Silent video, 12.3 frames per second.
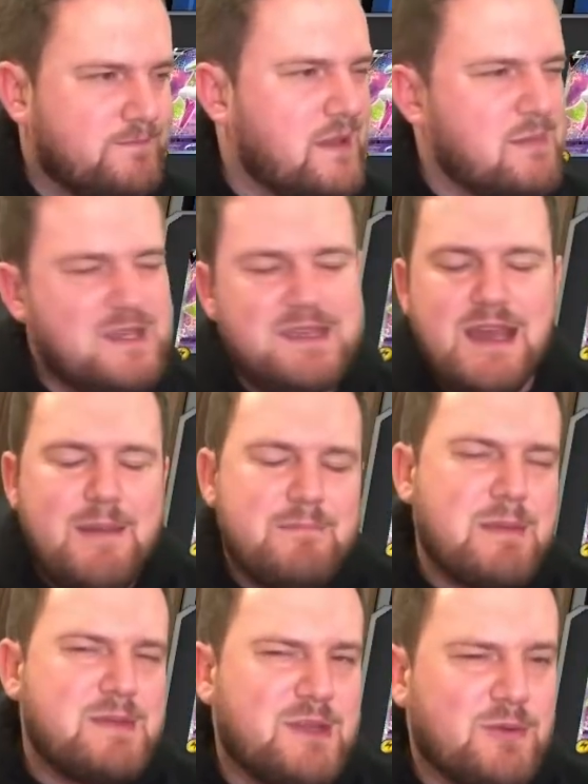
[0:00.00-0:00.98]
Maybe
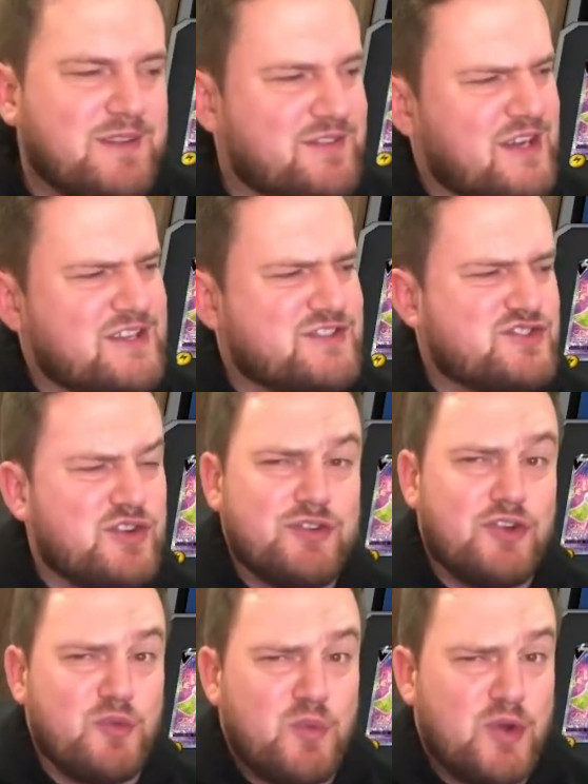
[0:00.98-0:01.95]
there is, and I just don't
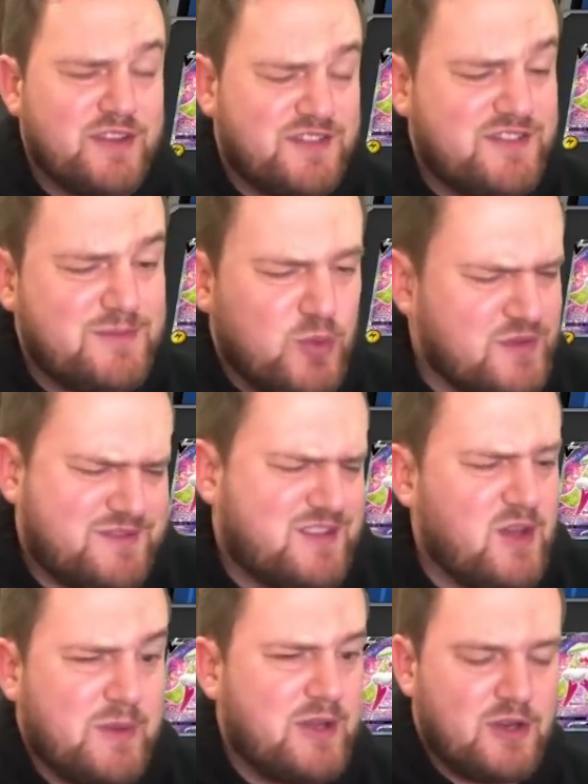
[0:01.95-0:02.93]
know what's
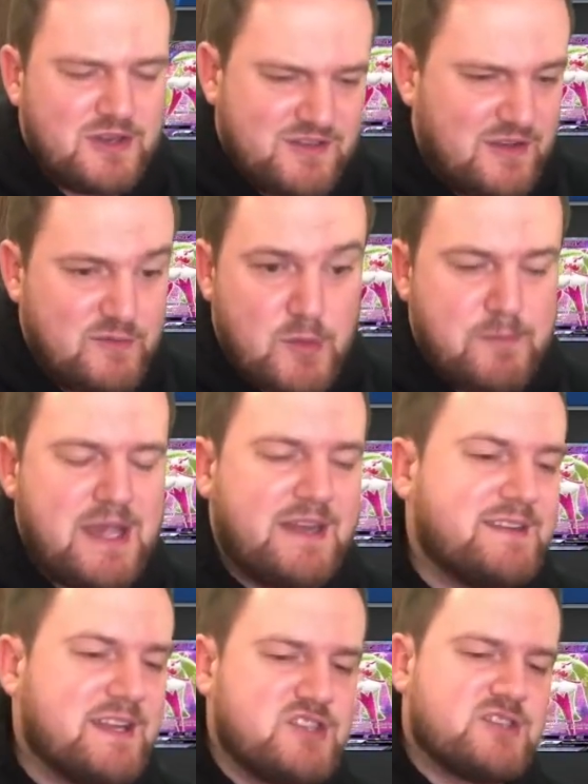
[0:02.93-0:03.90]
going on, because I've not paid
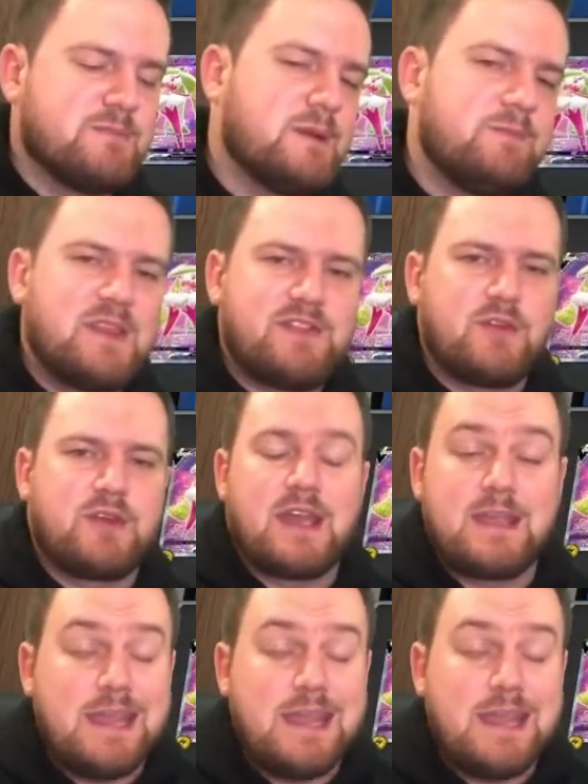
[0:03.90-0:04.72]
attention, but that's okay.